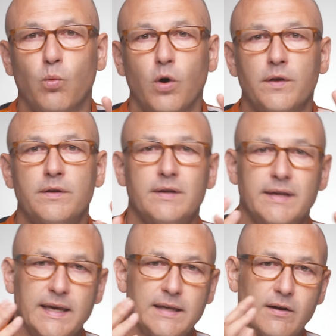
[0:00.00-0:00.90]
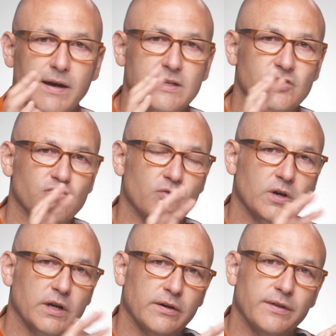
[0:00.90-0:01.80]
one key light is
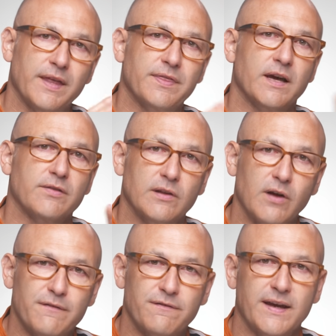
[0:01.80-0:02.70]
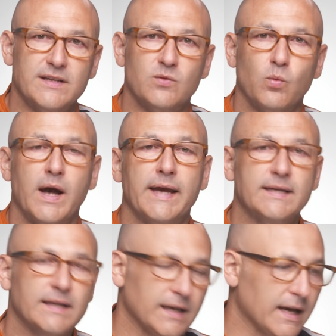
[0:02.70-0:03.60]
stronger and then the other light fades away,